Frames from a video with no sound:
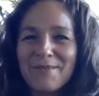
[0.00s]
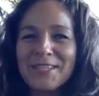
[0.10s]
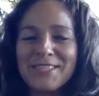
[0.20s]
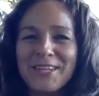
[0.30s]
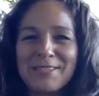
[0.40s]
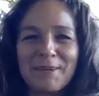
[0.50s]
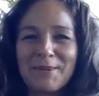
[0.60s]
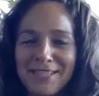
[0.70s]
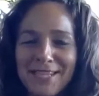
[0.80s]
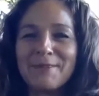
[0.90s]
your
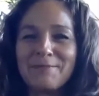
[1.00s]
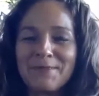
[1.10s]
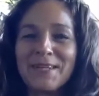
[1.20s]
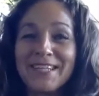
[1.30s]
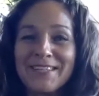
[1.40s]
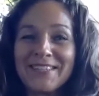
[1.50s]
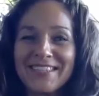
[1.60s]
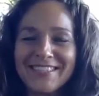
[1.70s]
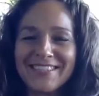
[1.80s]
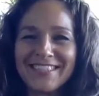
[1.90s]
experience. I would be really curious
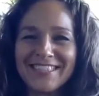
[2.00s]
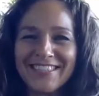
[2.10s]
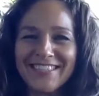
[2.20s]
to hear too.